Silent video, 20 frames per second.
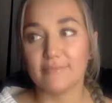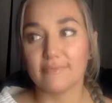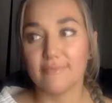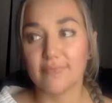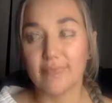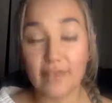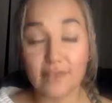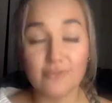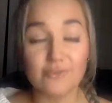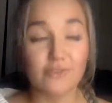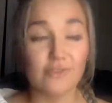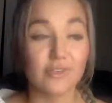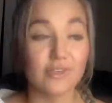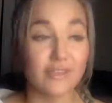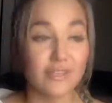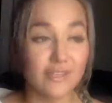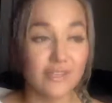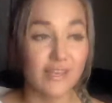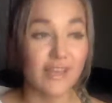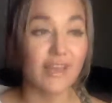They
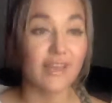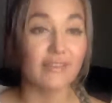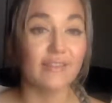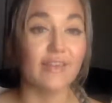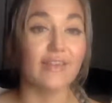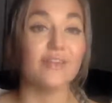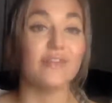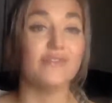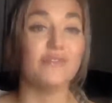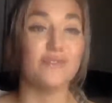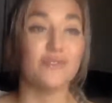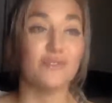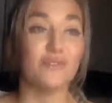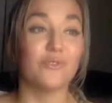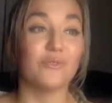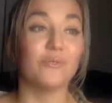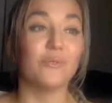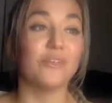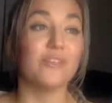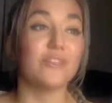usually say that you should
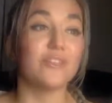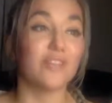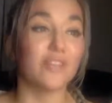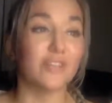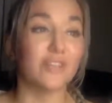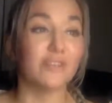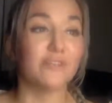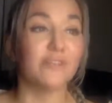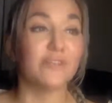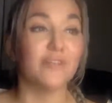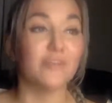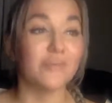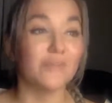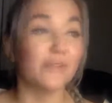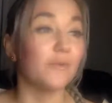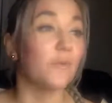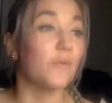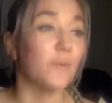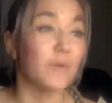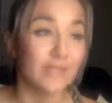only check your
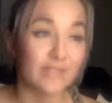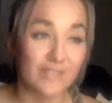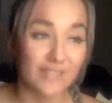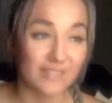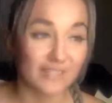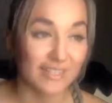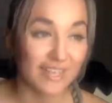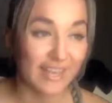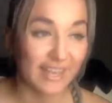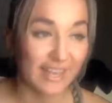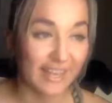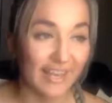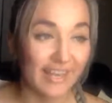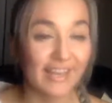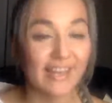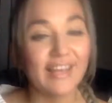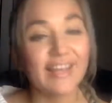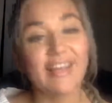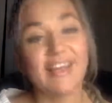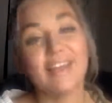email once a
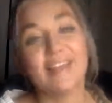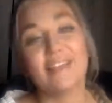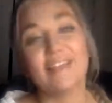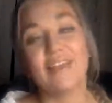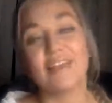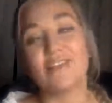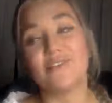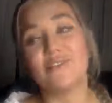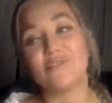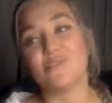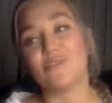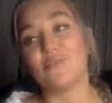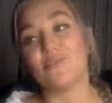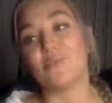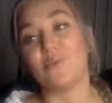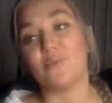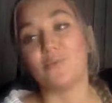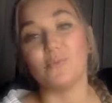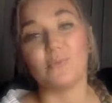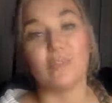day, that you should
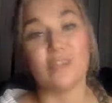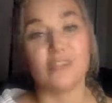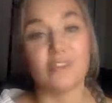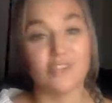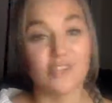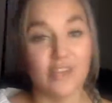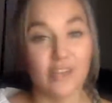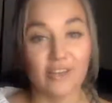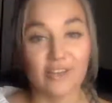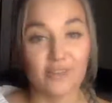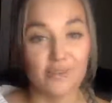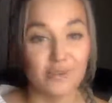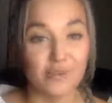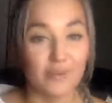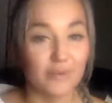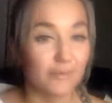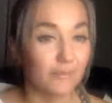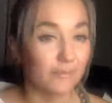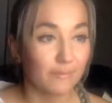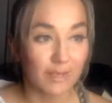only check
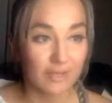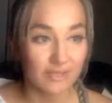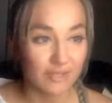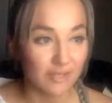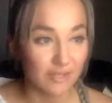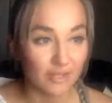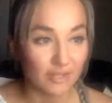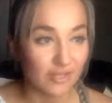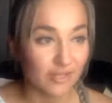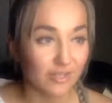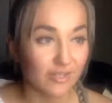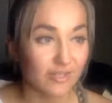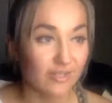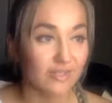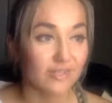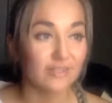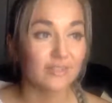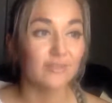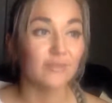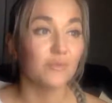your
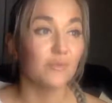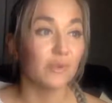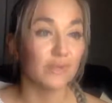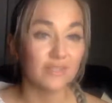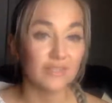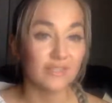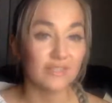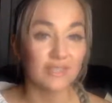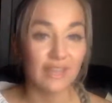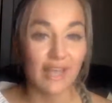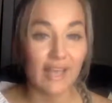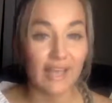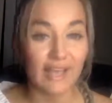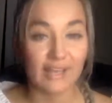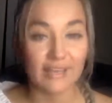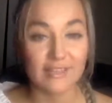messages once a day.